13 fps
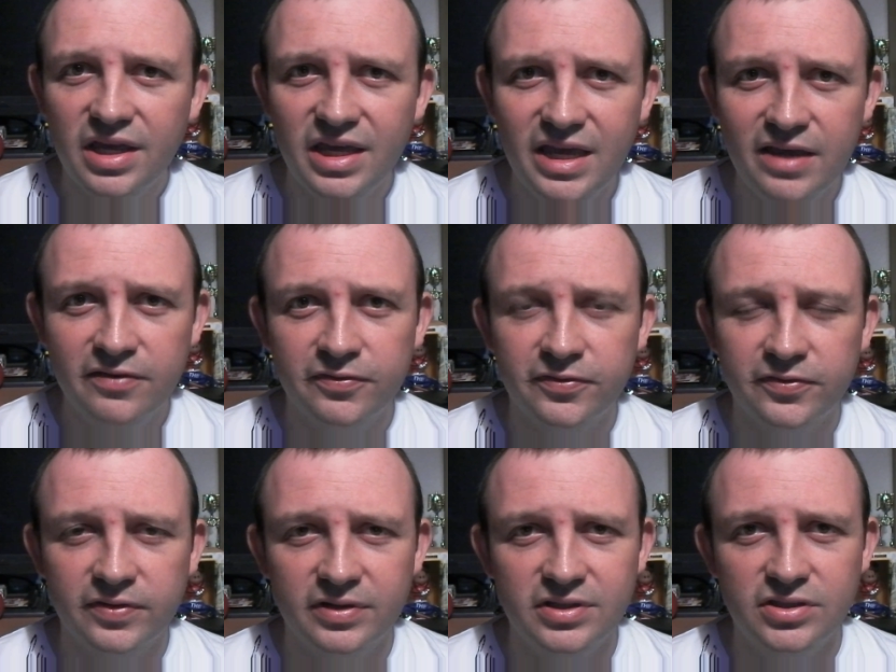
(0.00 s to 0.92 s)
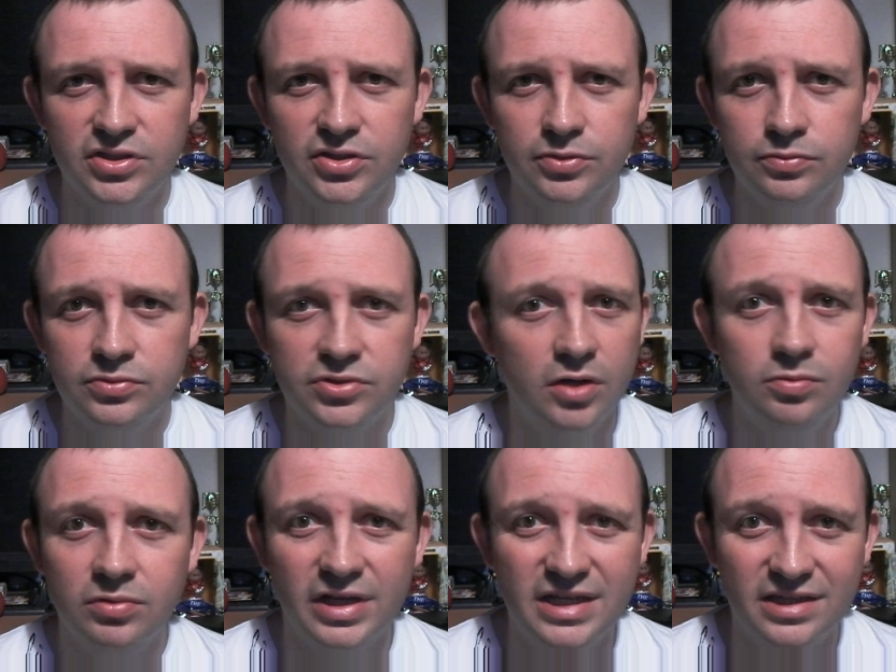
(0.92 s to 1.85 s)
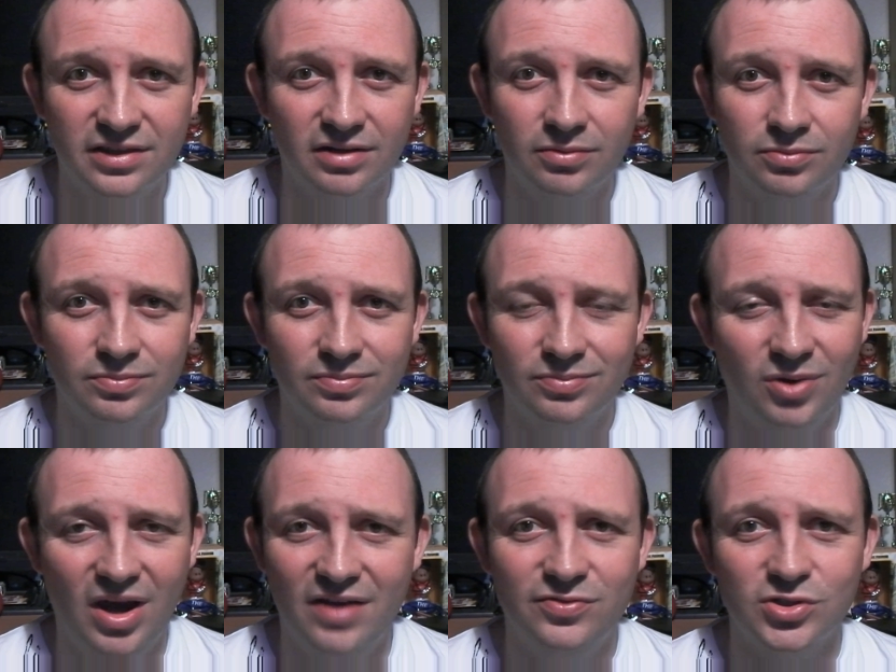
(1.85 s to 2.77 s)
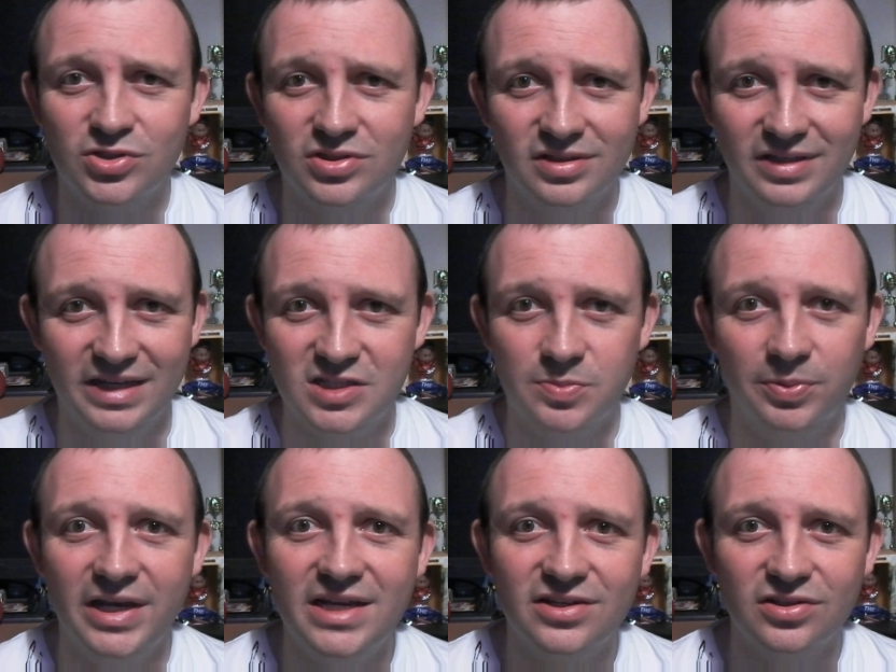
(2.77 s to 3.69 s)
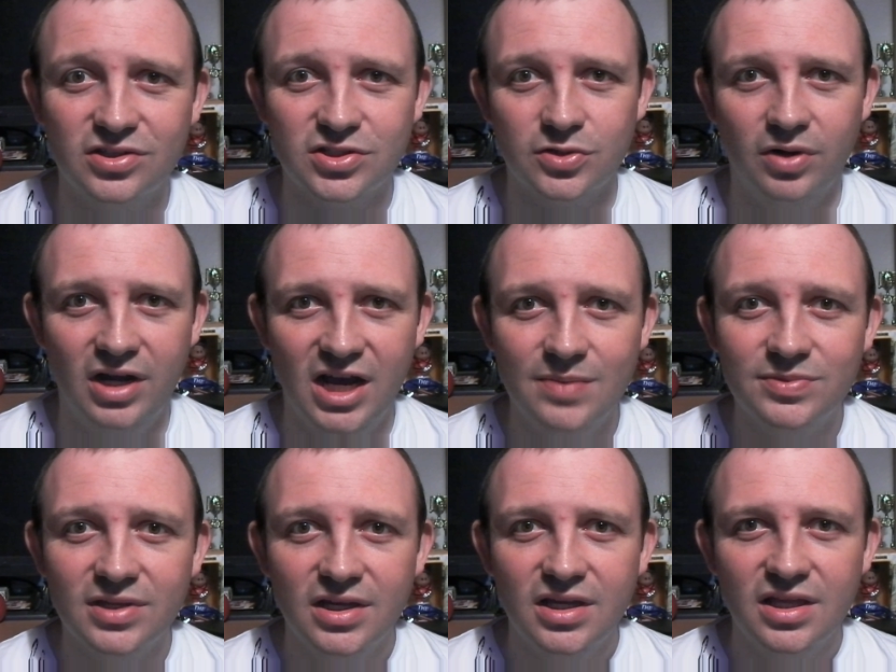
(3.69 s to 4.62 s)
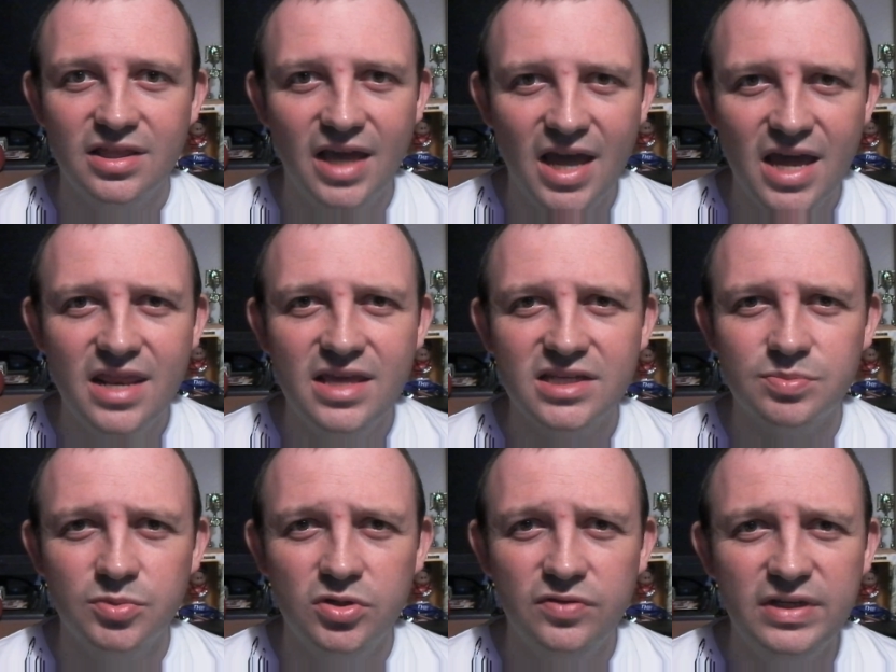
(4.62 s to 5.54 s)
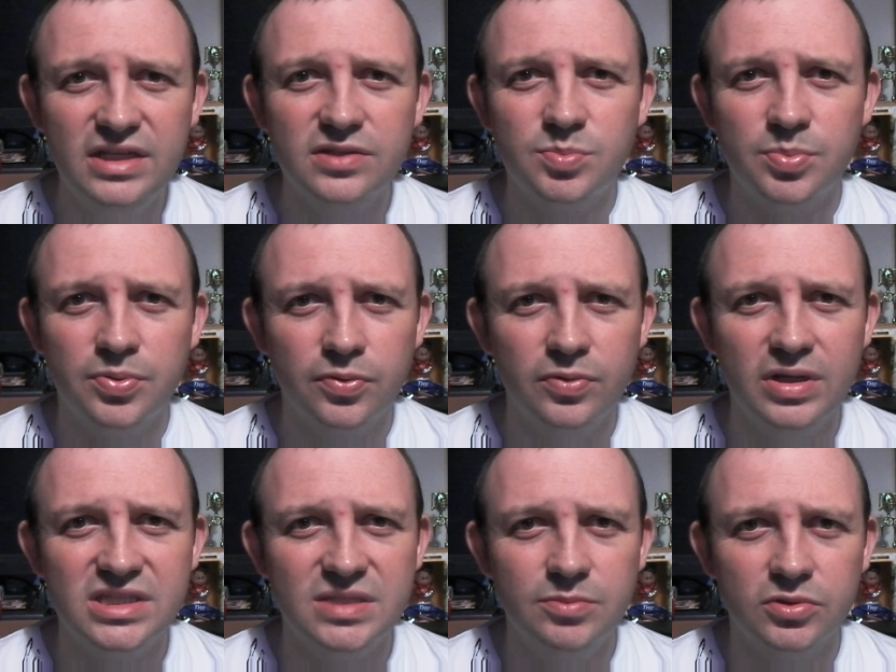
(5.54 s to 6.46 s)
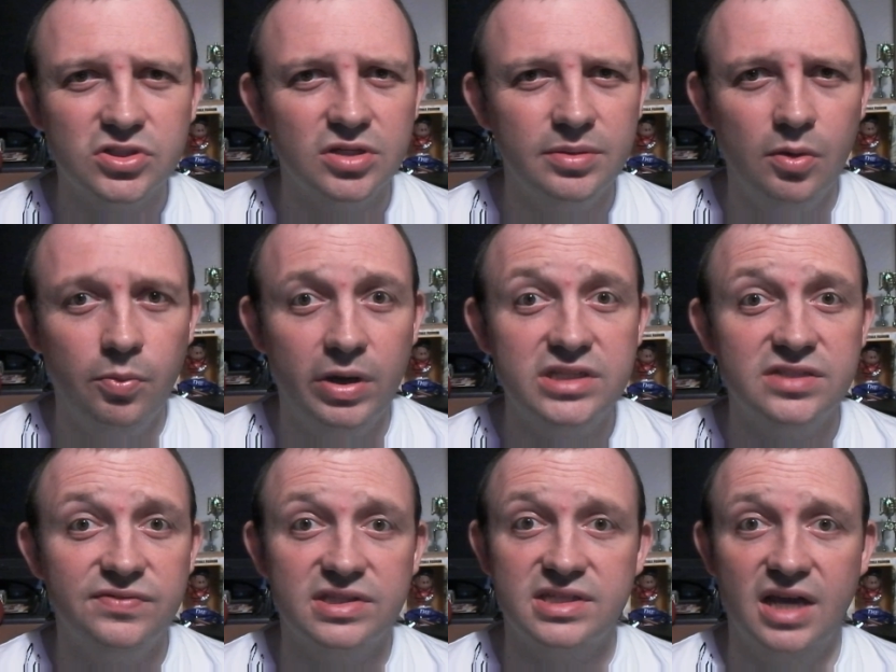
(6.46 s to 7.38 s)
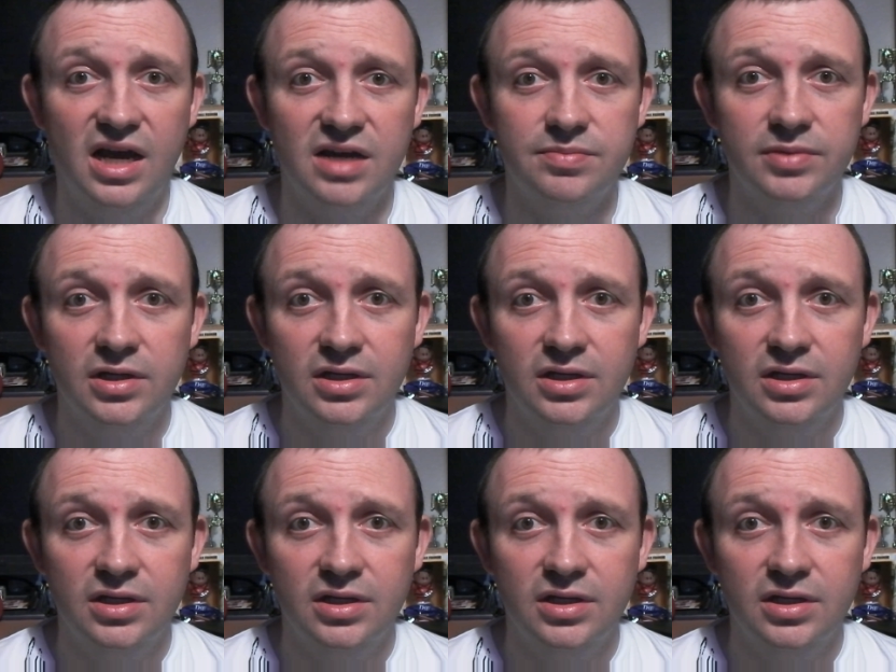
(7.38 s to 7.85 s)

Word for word: If you don't like that what I've just explained and described, then this movie is pretty much going to be a waste of your time.